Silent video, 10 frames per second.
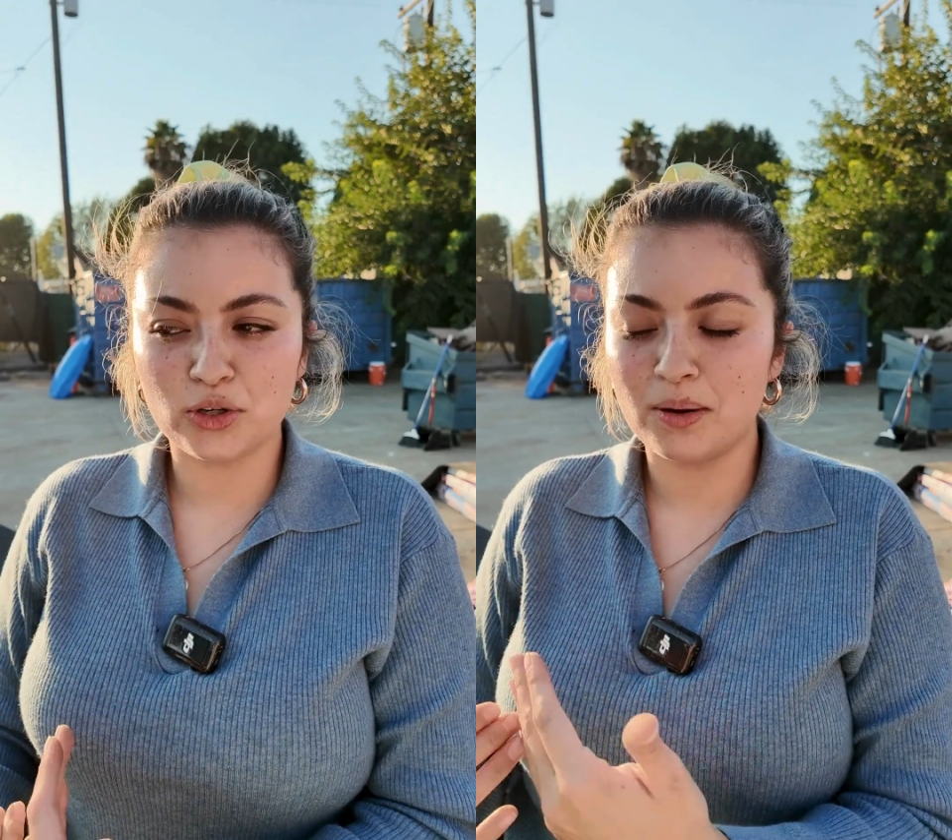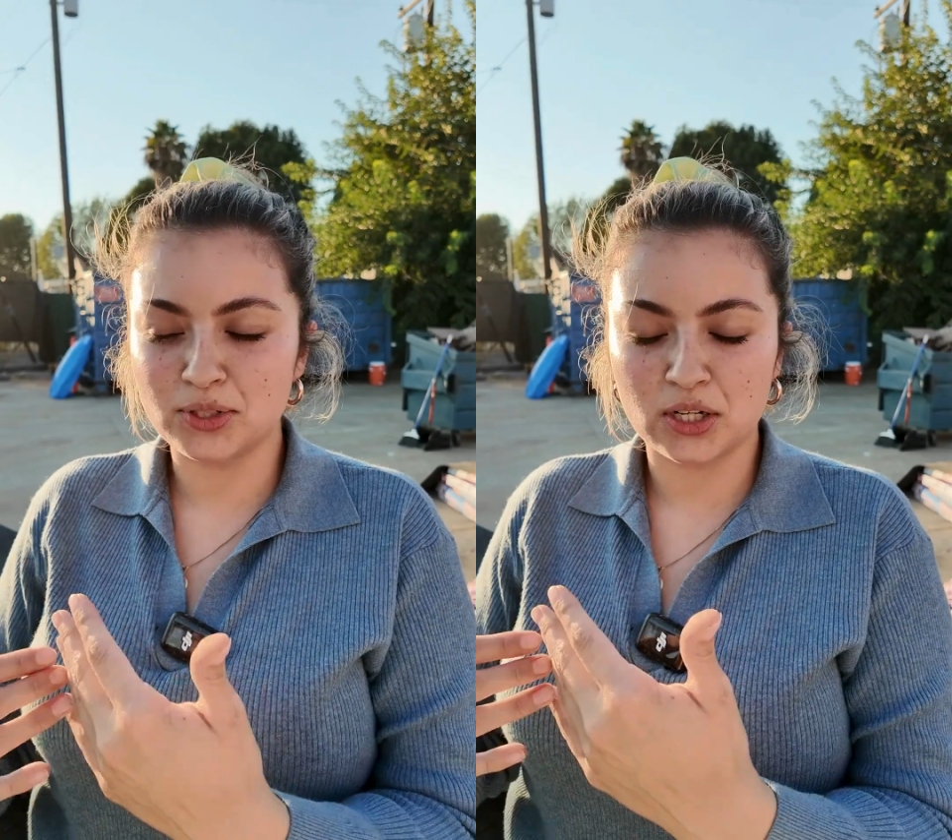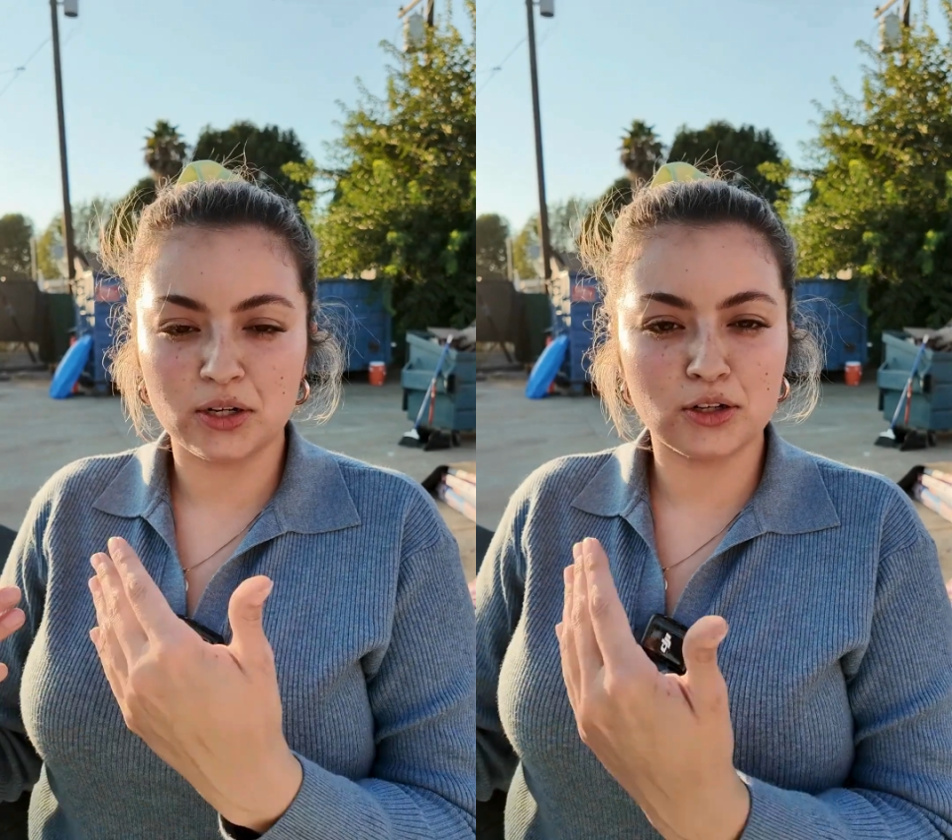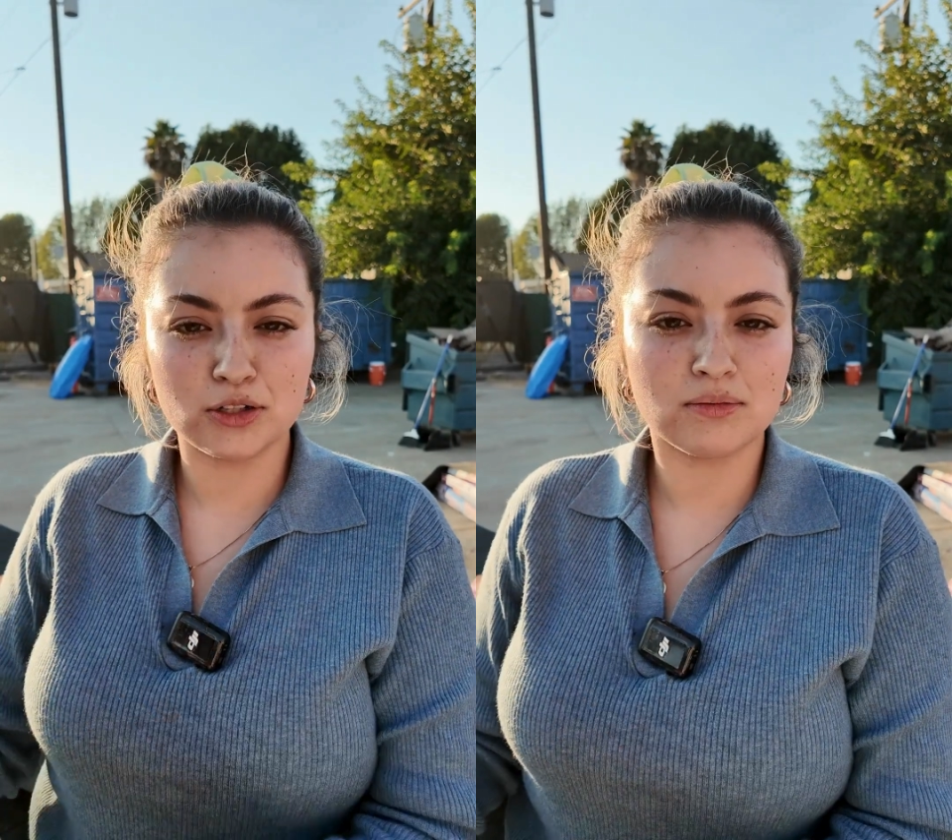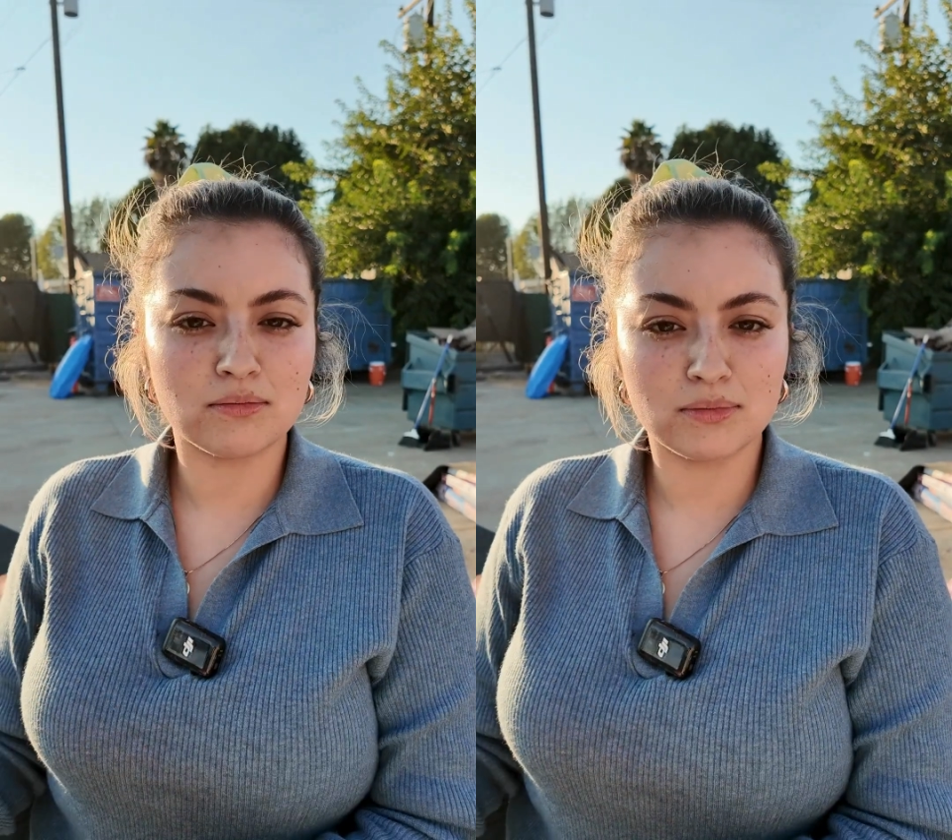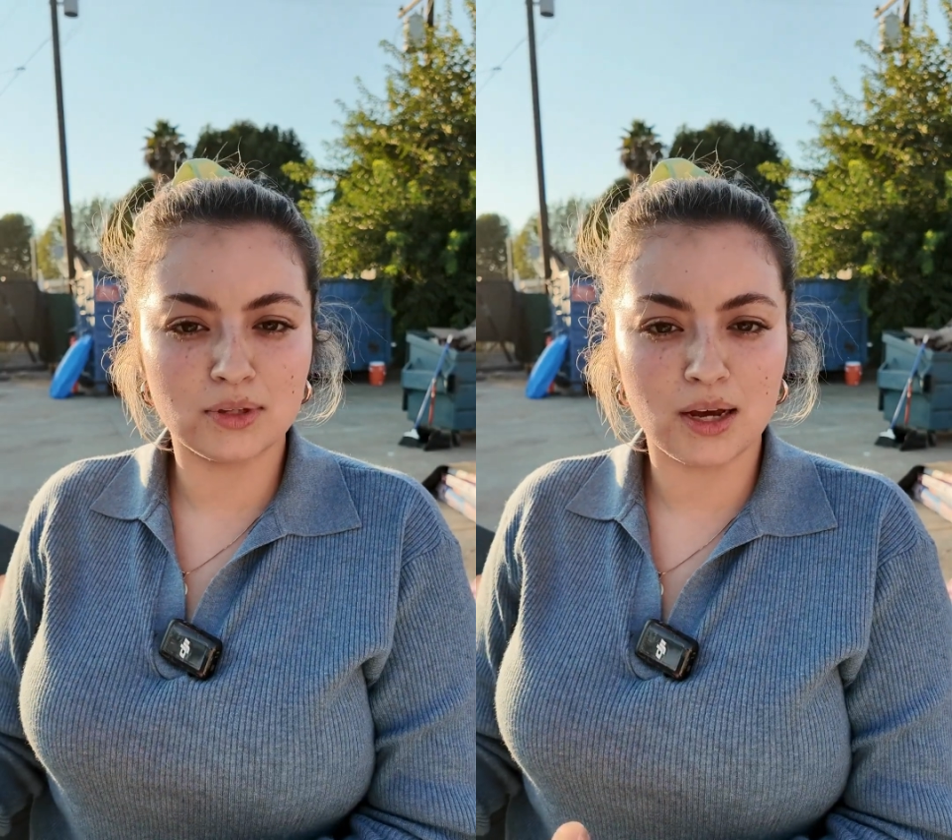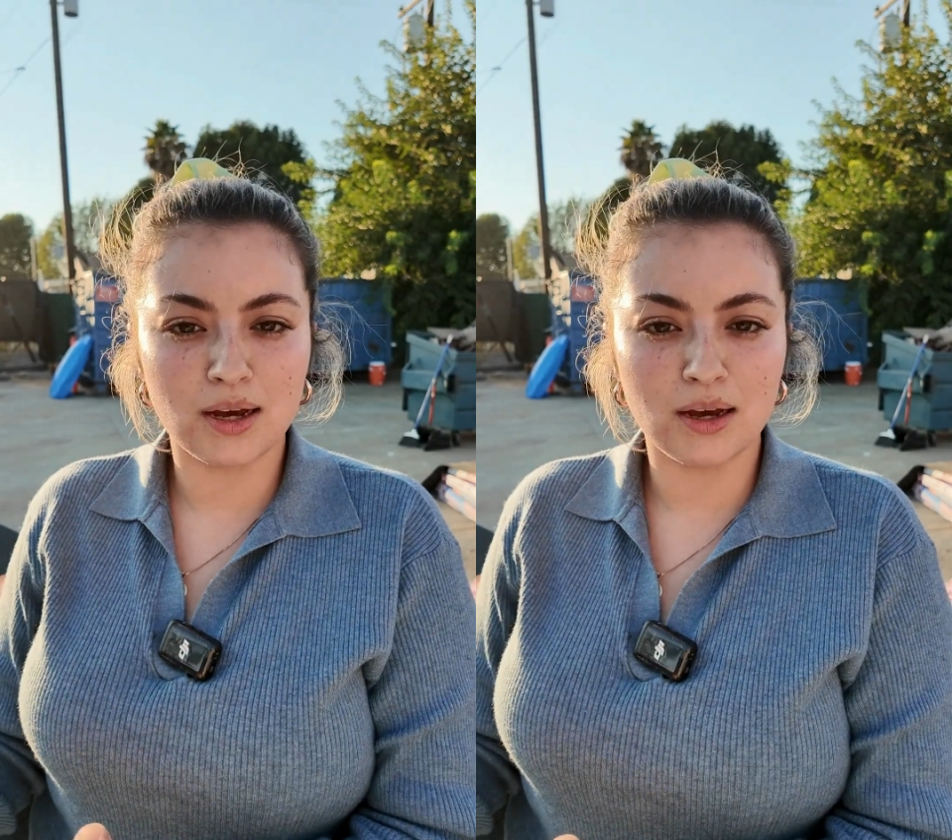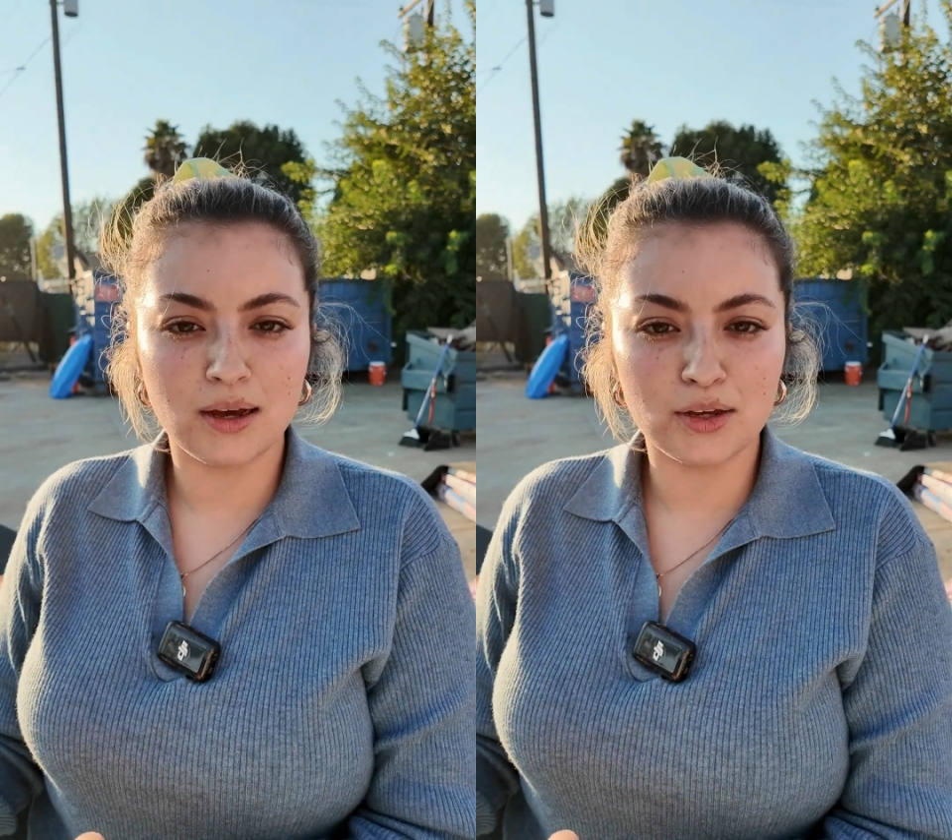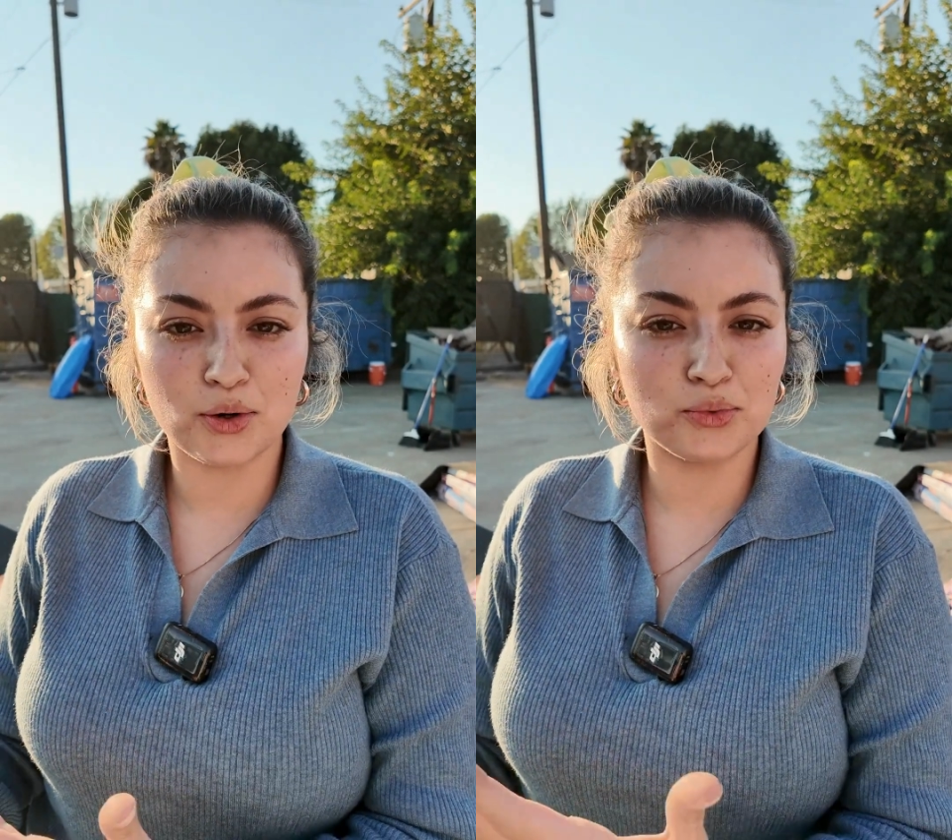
your